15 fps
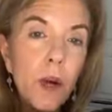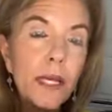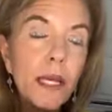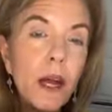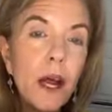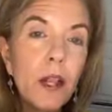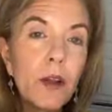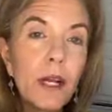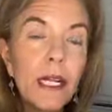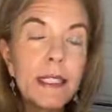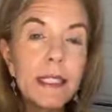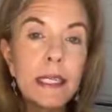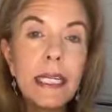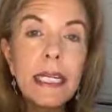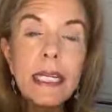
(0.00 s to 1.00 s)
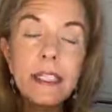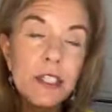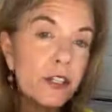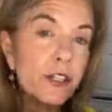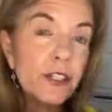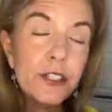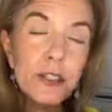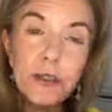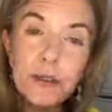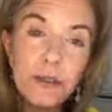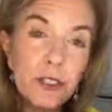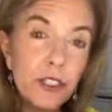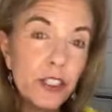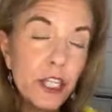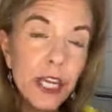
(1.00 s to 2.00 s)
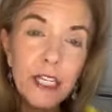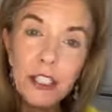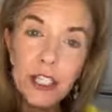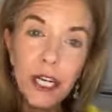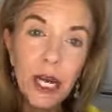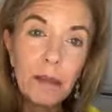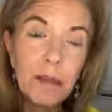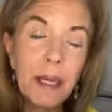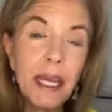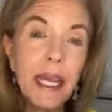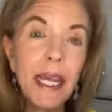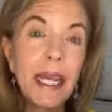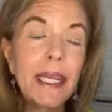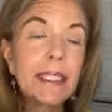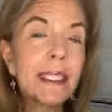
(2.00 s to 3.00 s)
one color, it's easier to, to change it up.